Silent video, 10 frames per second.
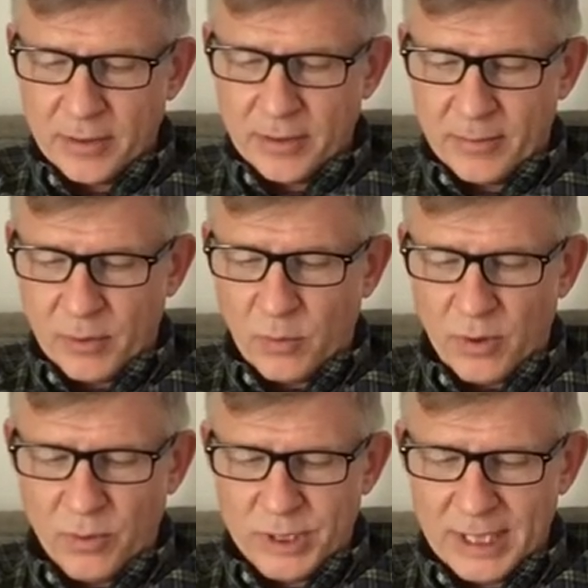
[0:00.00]
But what
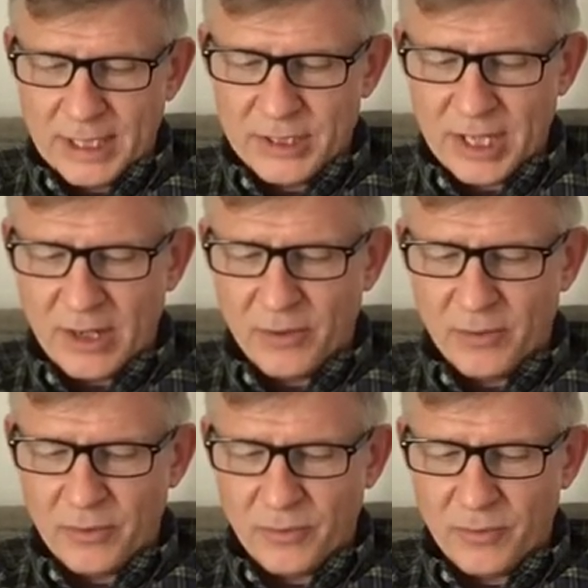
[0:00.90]
would I shout
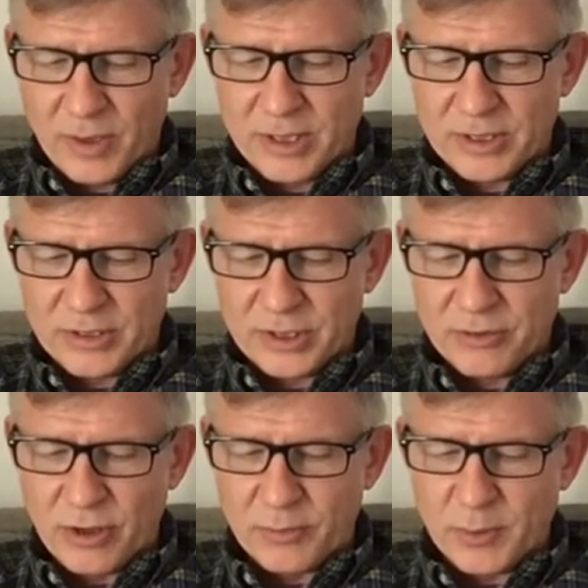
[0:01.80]
when she
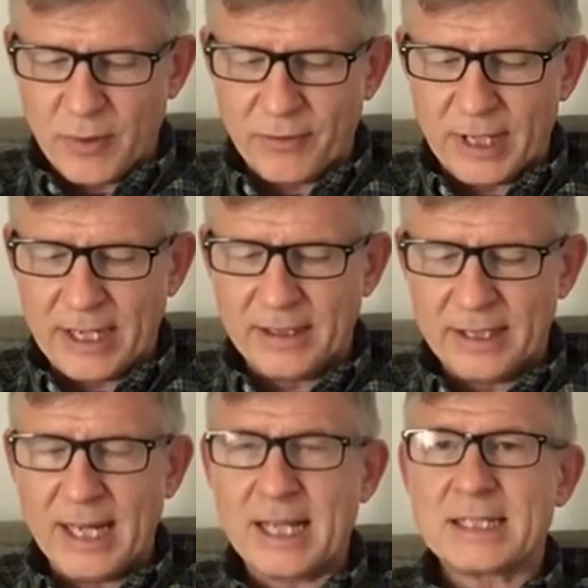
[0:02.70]
dropped me off again the
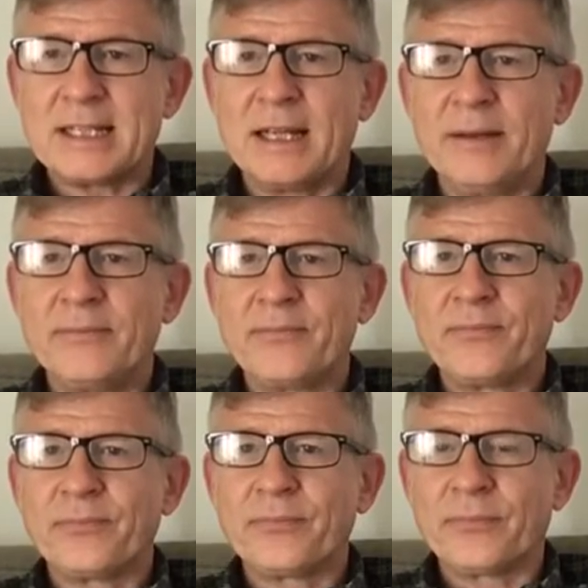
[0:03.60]
next day
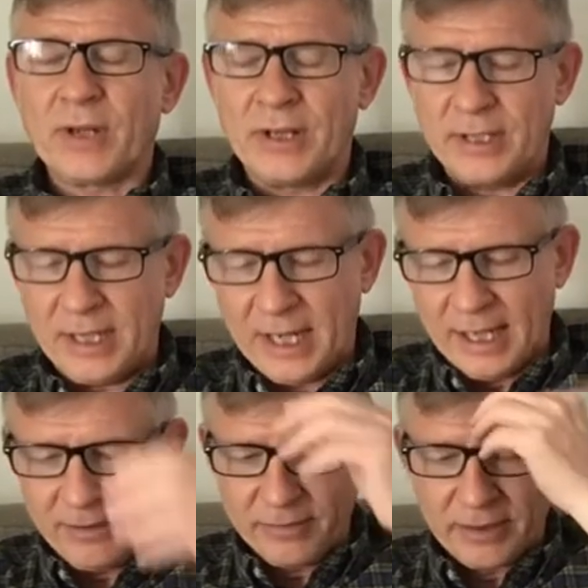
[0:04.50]
or the day
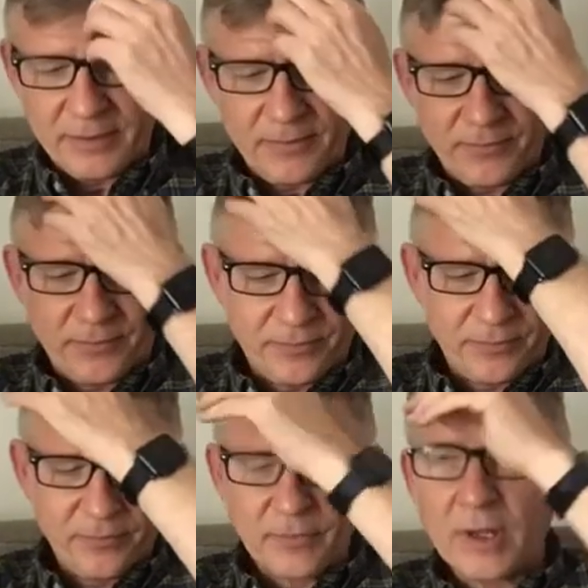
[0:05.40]
after?
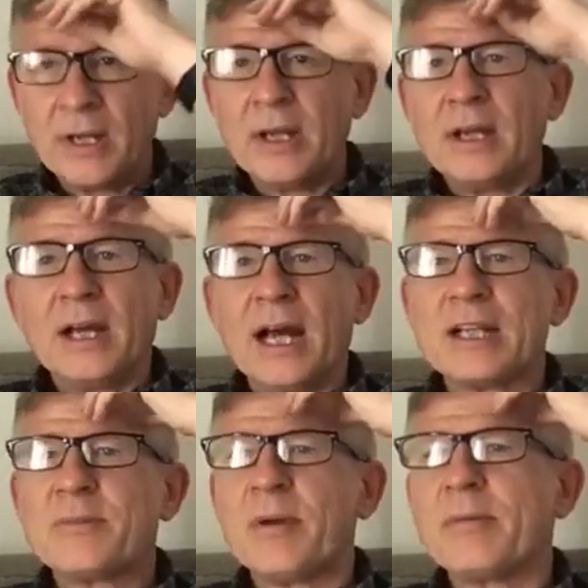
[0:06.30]
That's
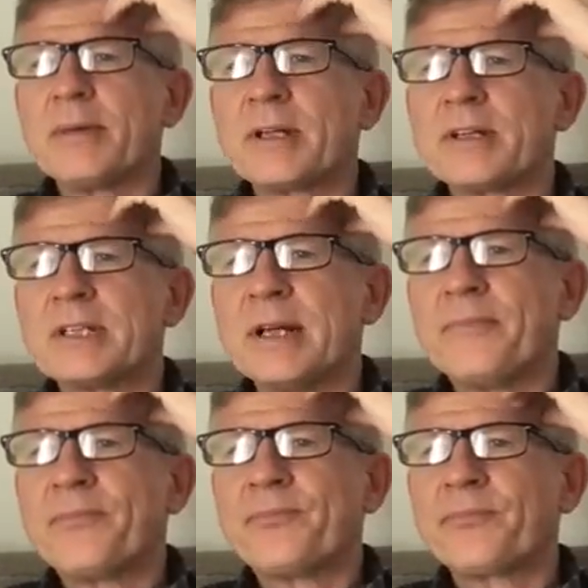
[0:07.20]
probably because
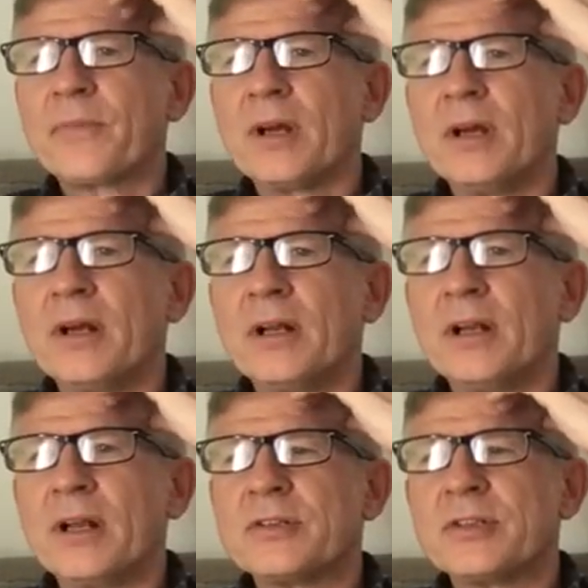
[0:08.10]

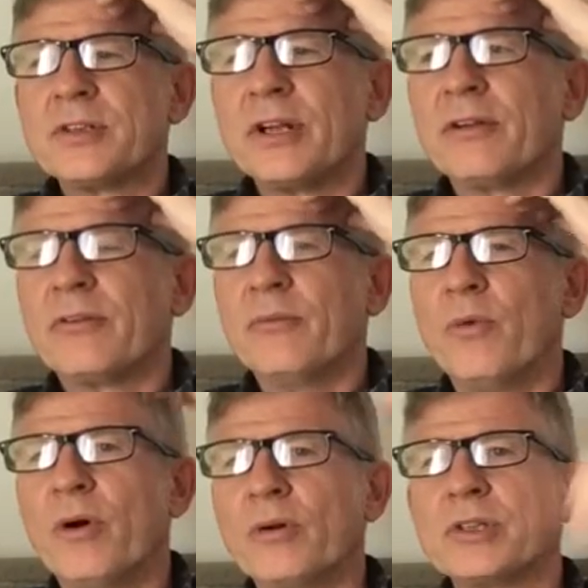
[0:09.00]
lots of children
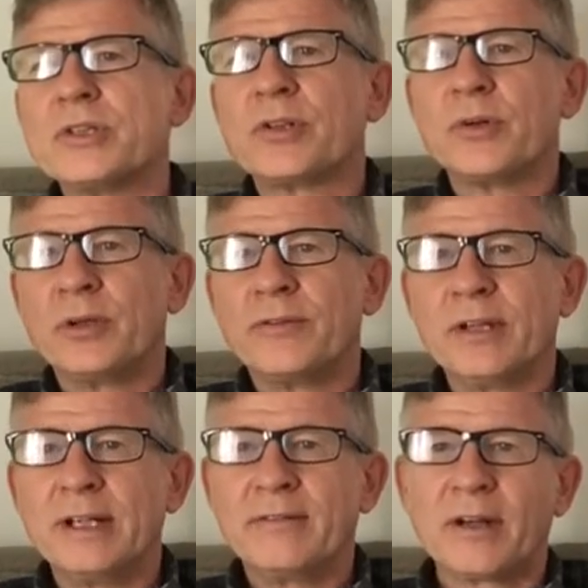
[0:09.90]
walk to school if you
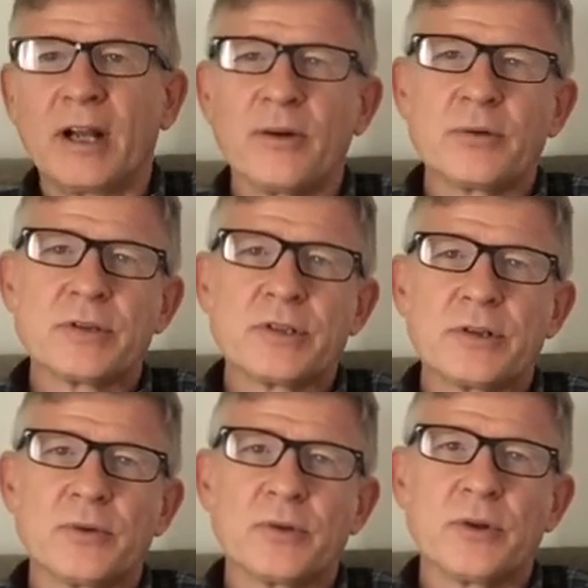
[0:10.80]
live close to
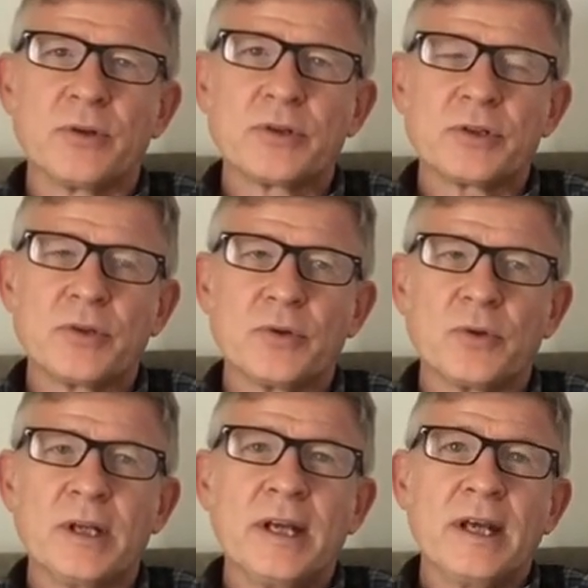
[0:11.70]
your school.
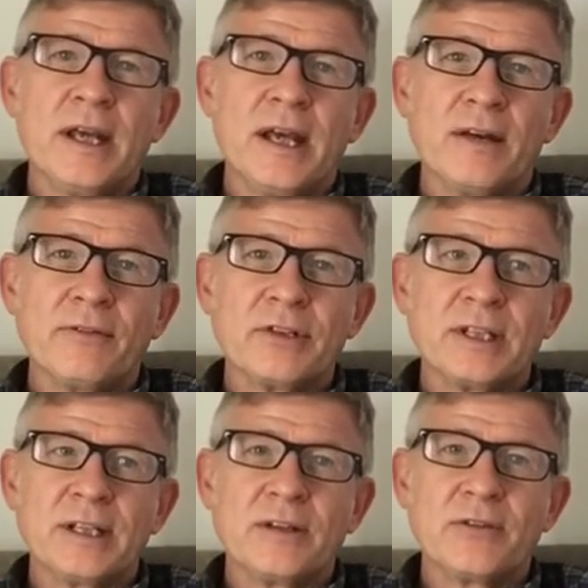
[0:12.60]
Obviously,
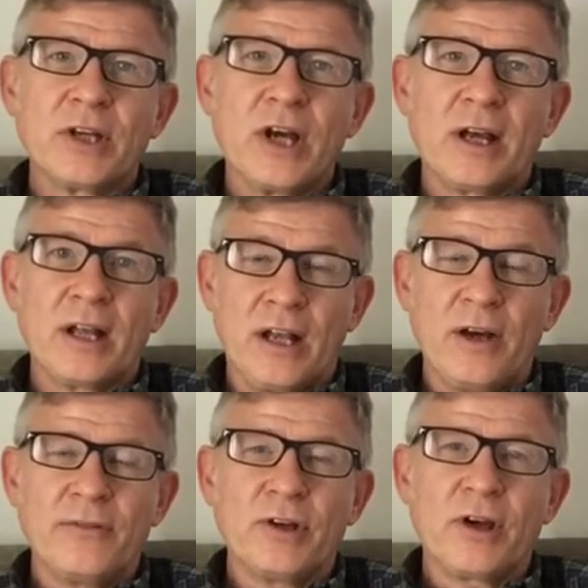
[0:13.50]
a lot
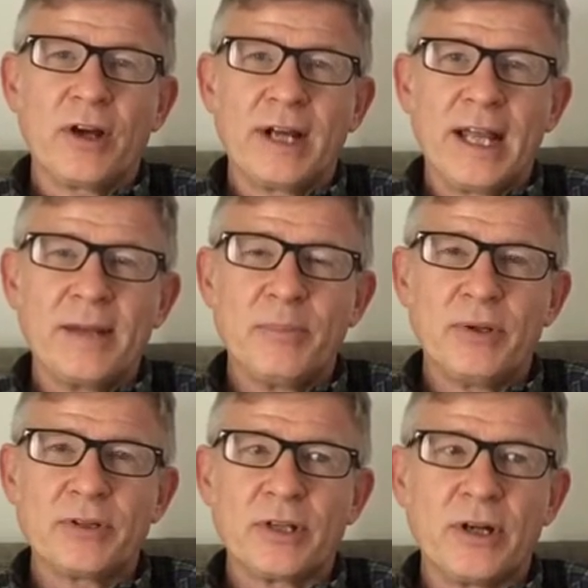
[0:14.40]
of you got to get the
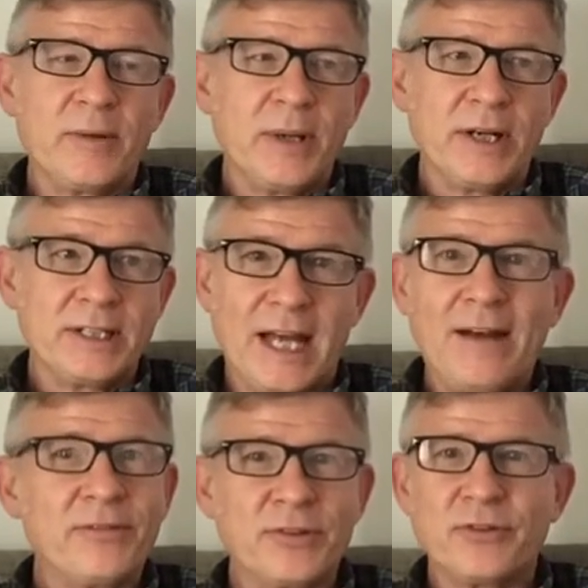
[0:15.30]
bus, or your parents
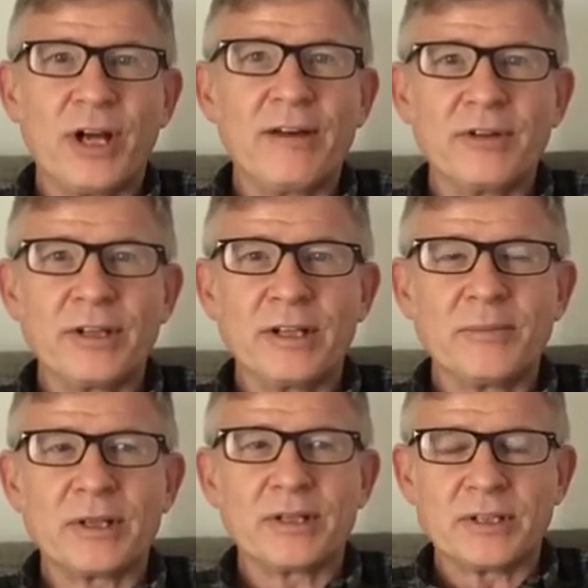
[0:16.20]
have to drive you there
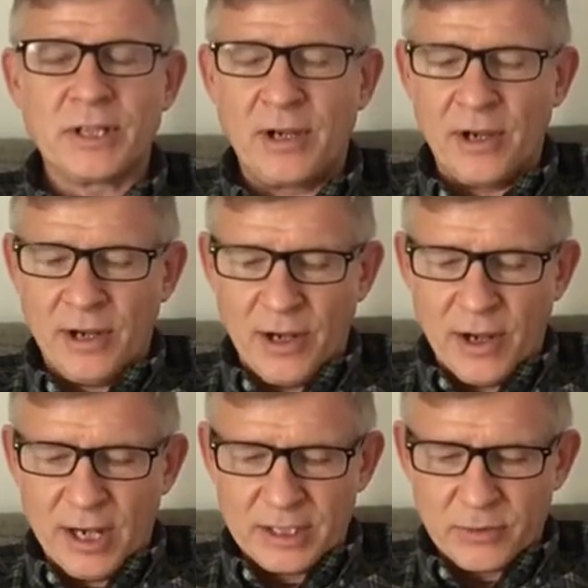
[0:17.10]
because
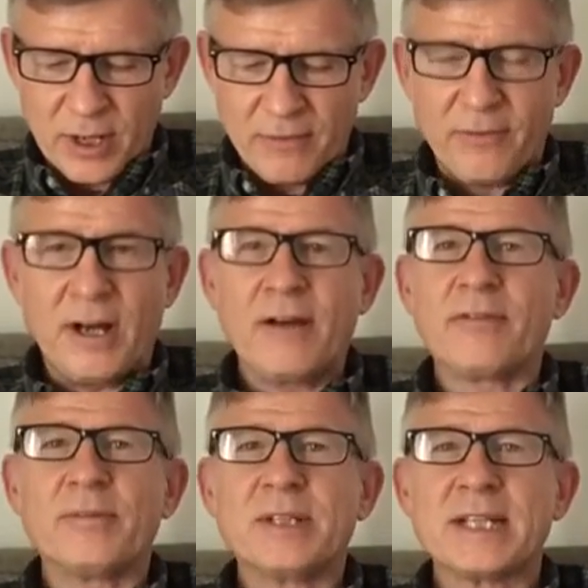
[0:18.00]
it's quite far
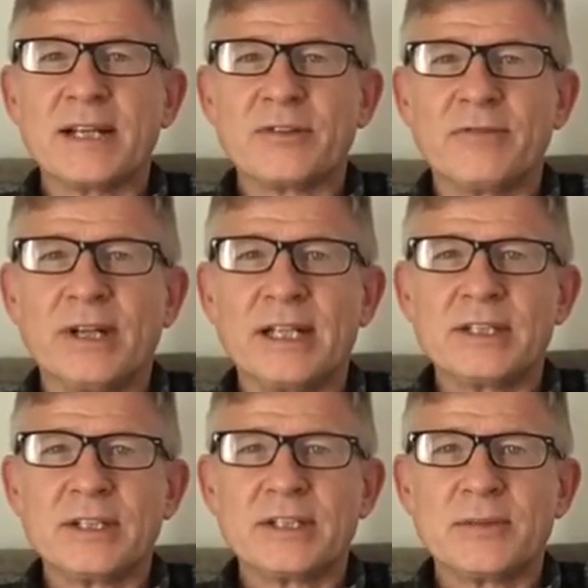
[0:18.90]
from the centre of
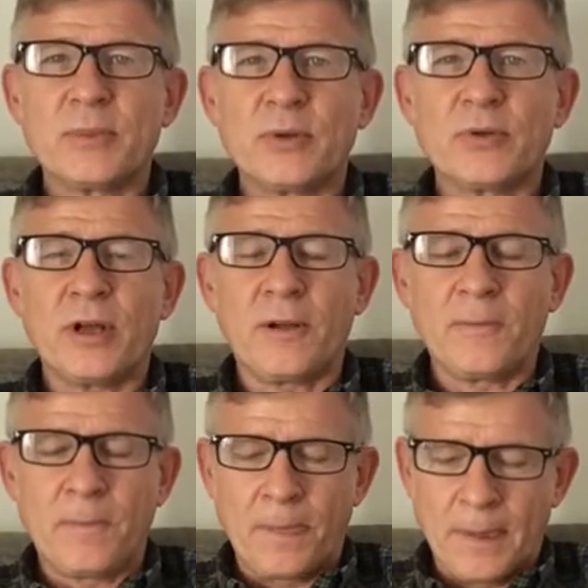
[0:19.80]
Valencia to Puthol.
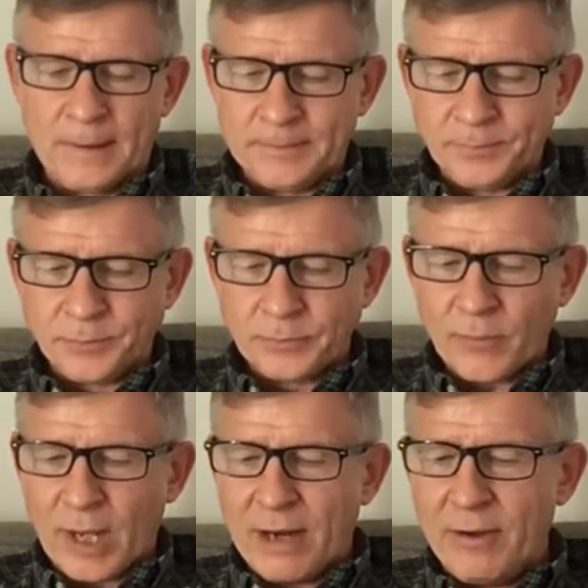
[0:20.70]

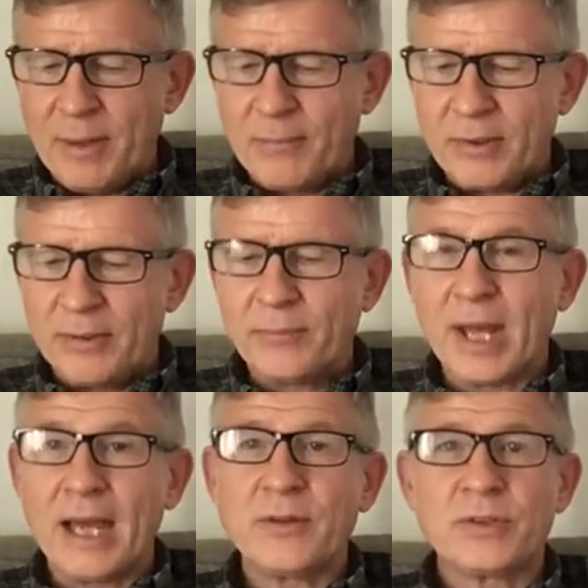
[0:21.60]
I remember
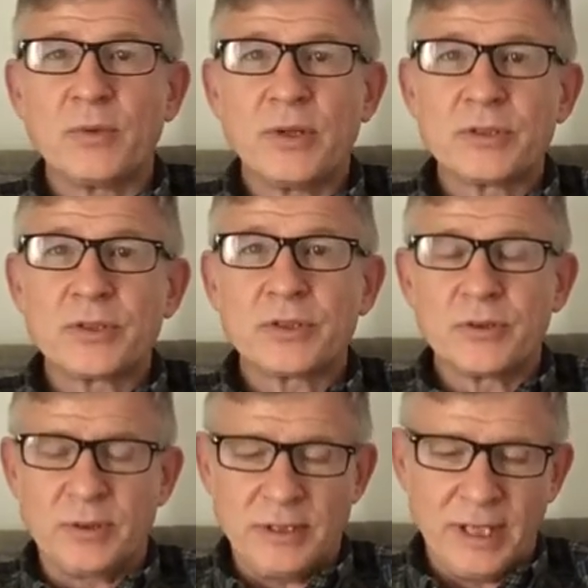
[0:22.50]
I used to walk to
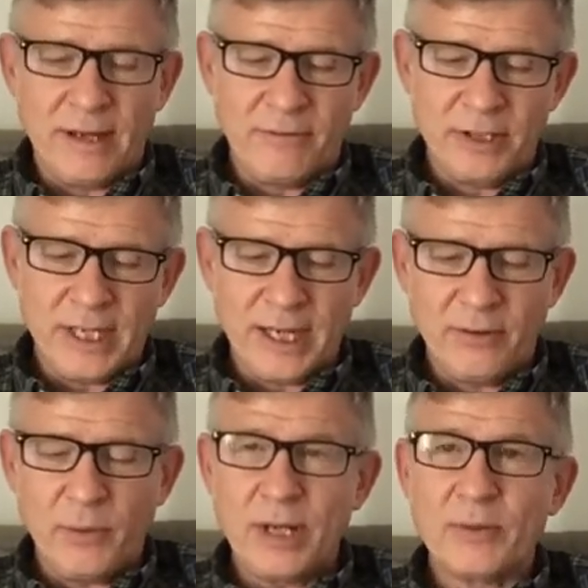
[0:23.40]
school every day
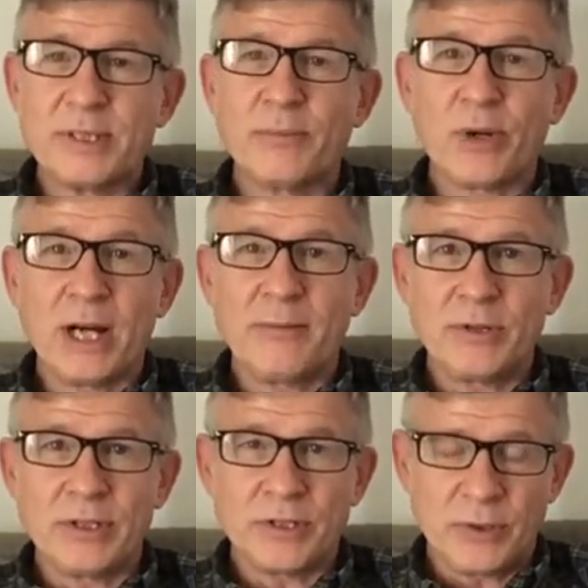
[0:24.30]
when I was in primary
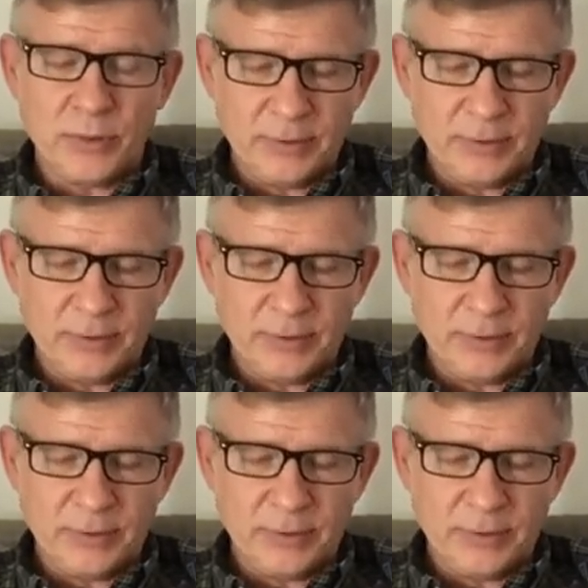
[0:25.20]
school.